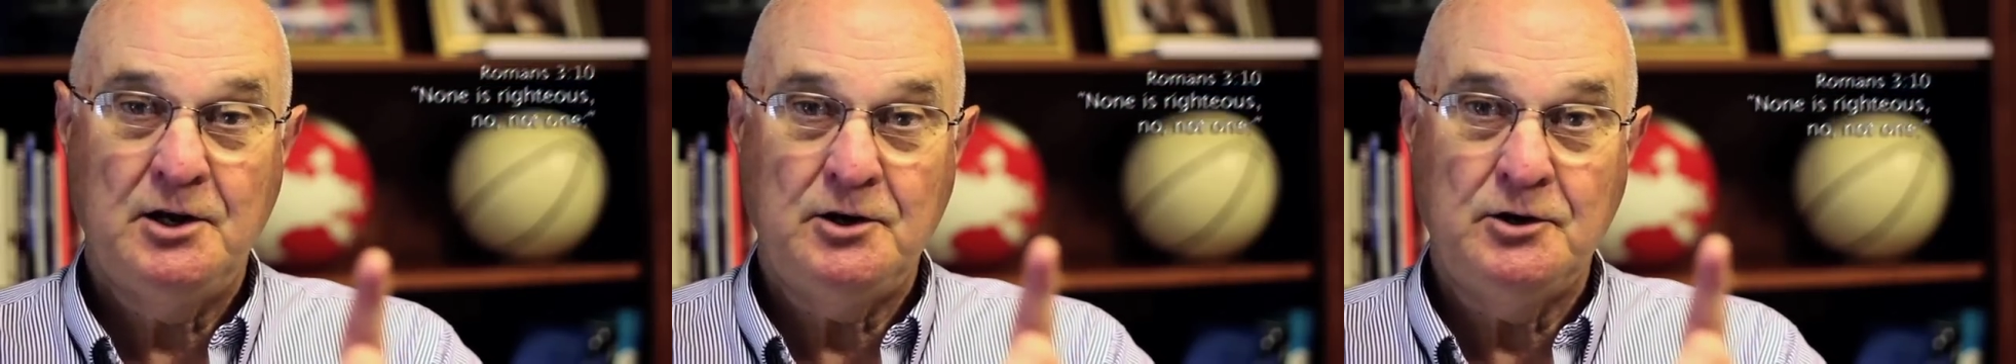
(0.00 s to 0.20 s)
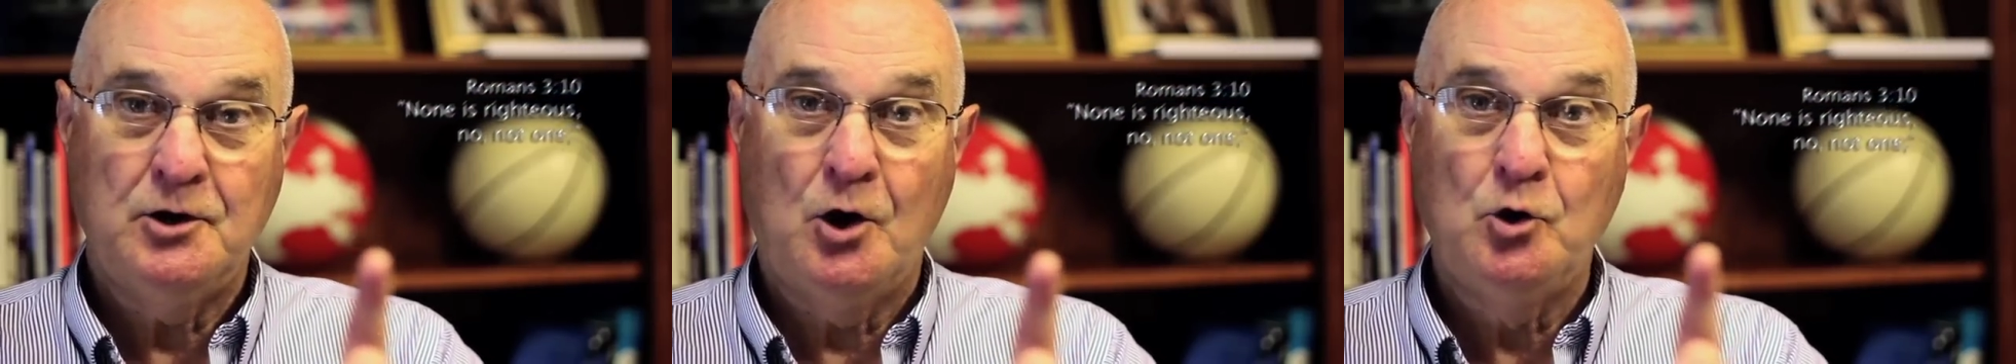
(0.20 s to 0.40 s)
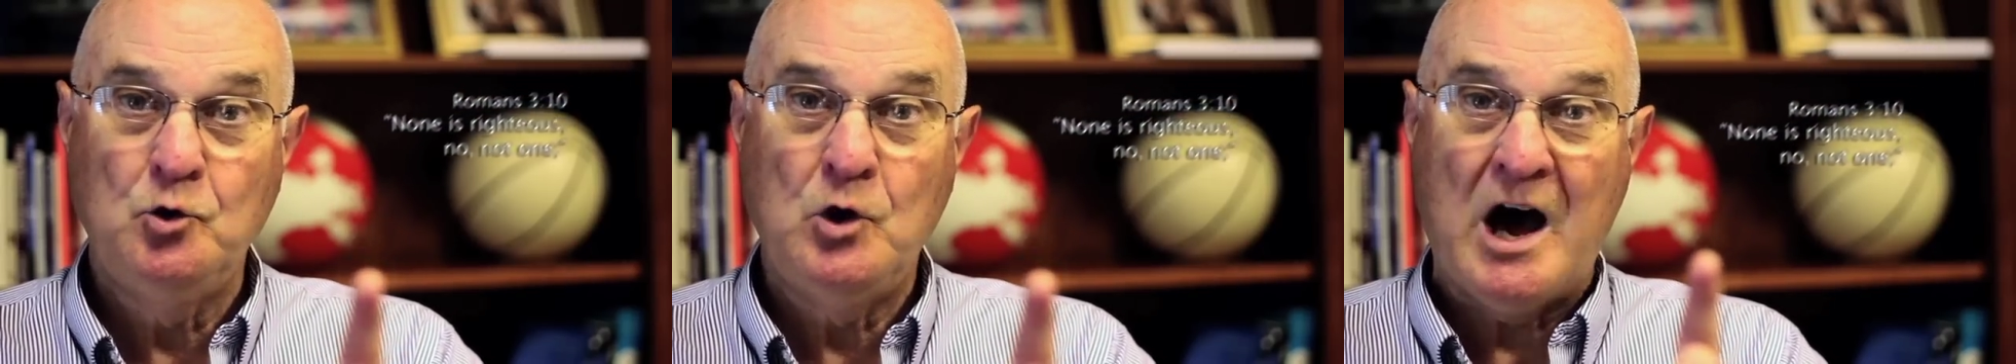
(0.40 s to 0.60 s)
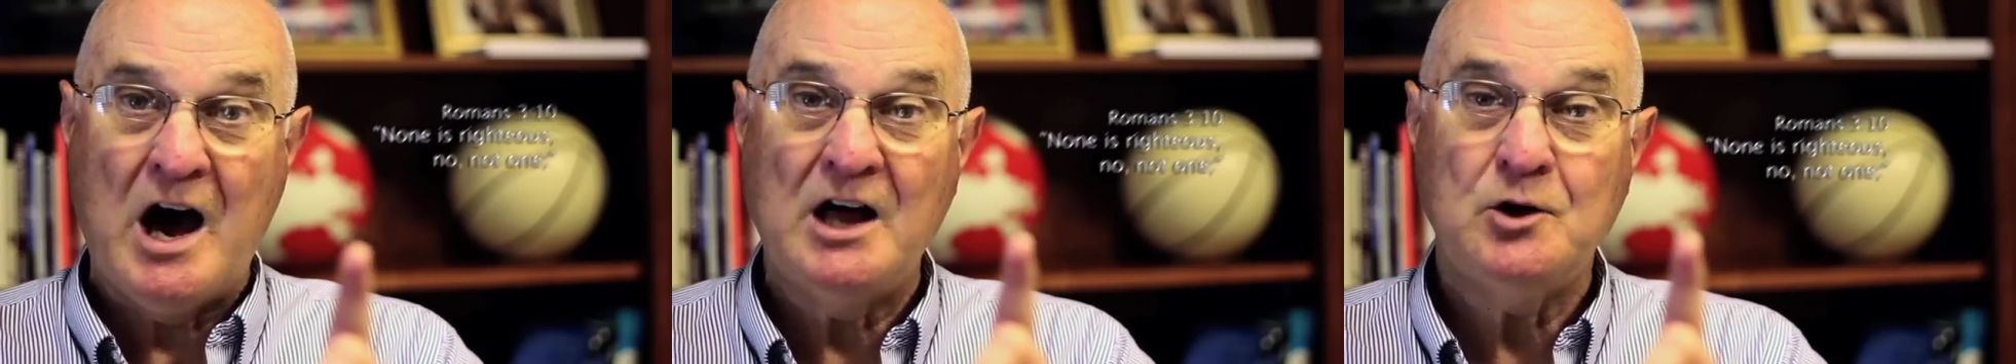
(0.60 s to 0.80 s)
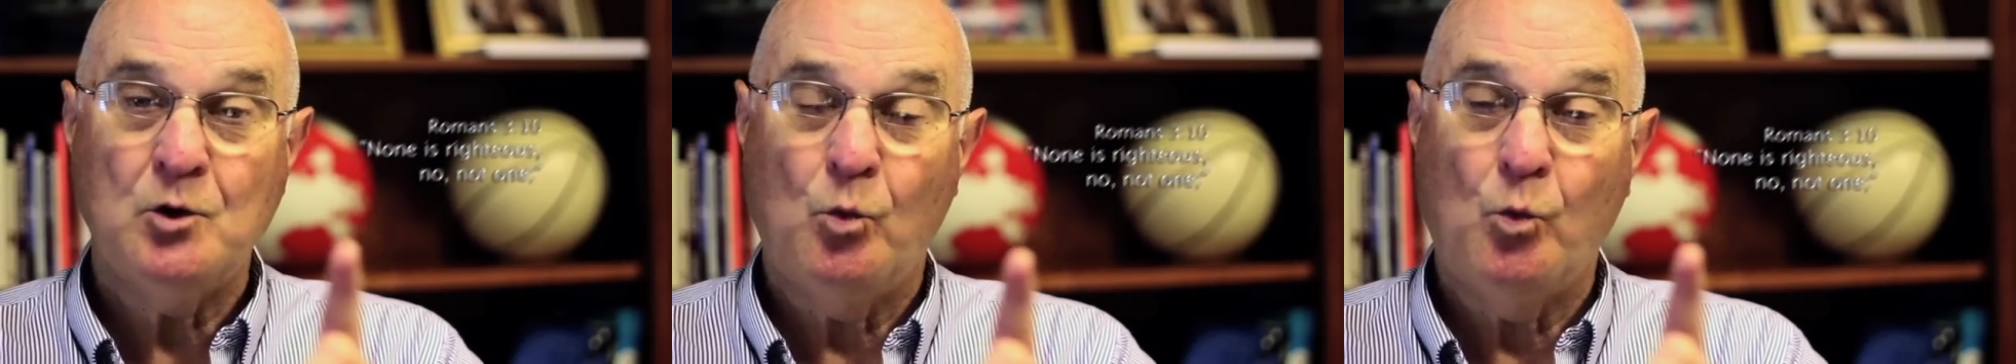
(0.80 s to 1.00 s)
no,
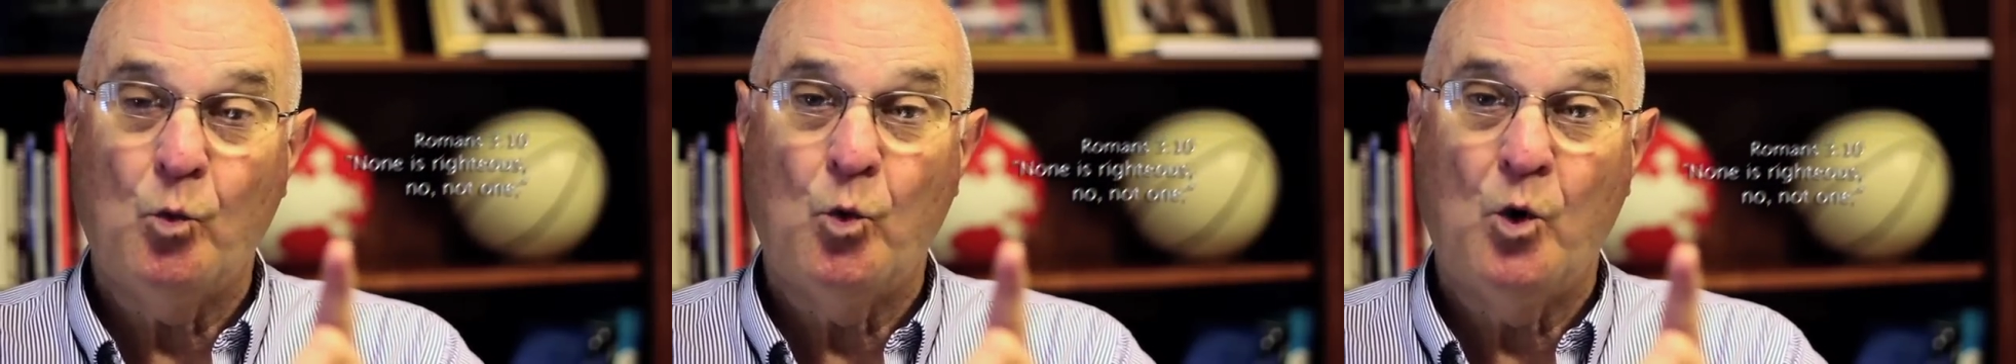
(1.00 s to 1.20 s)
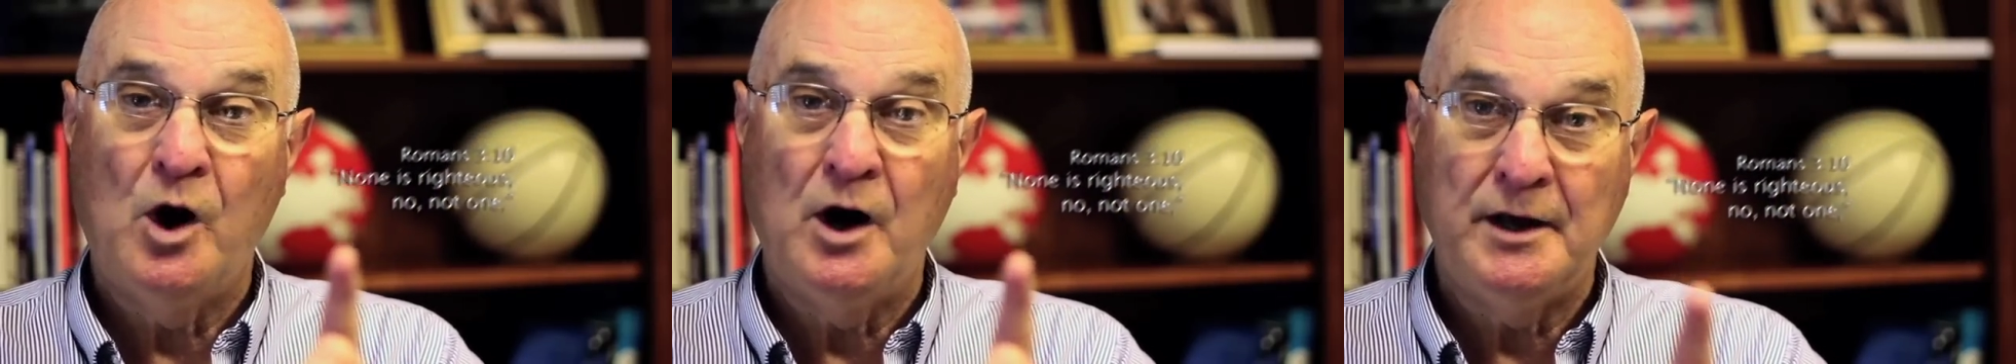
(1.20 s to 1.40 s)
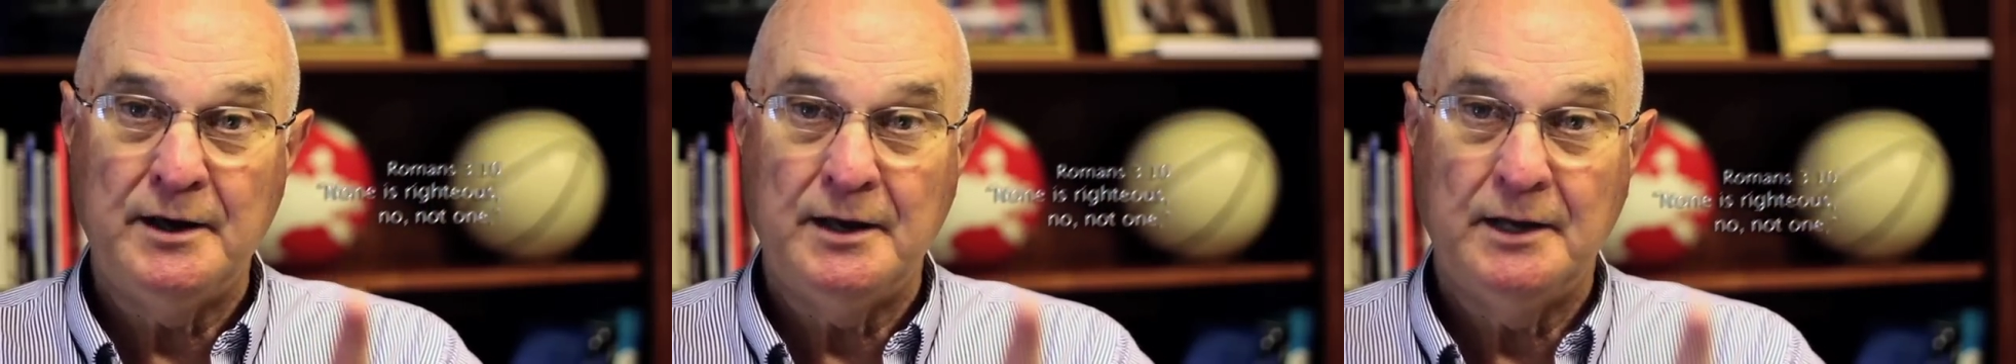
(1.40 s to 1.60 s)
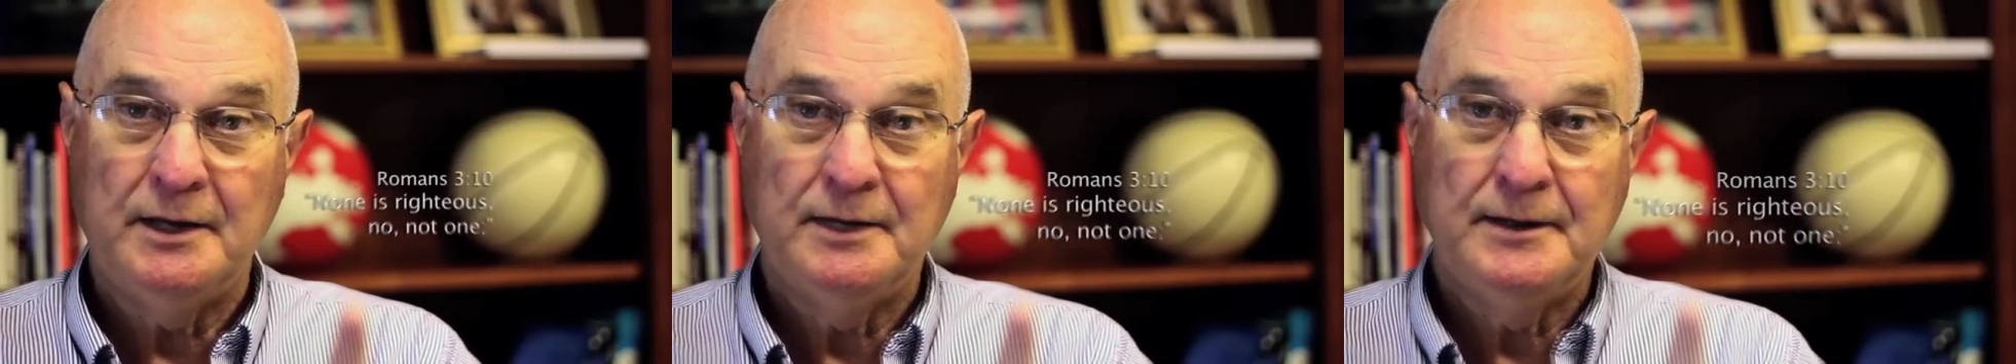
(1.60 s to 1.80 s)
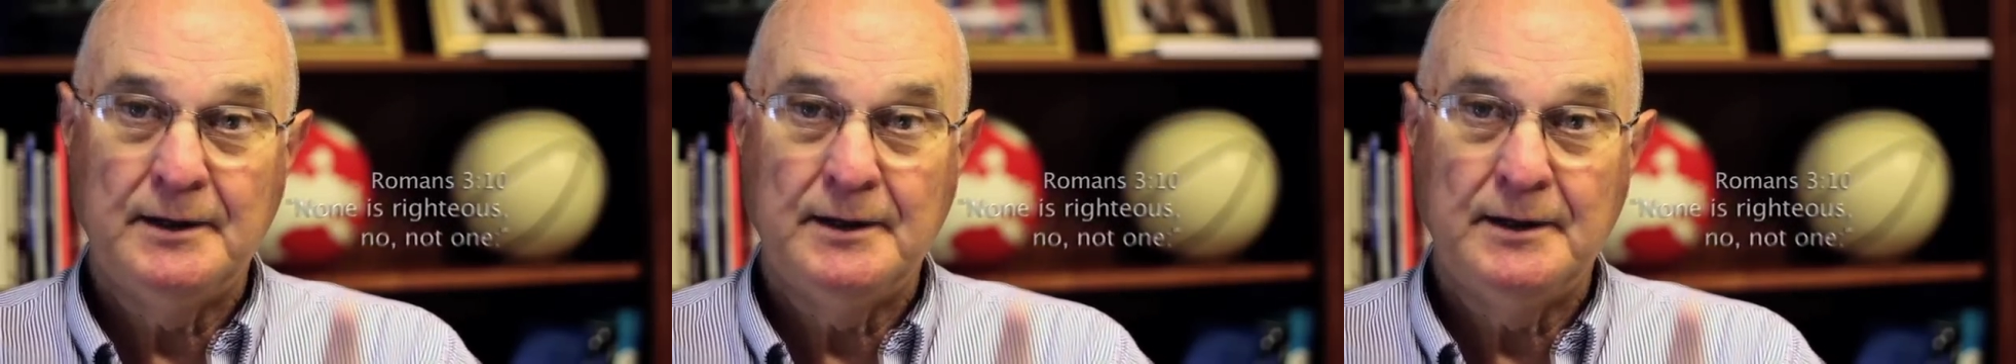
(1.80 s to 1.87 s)
not one.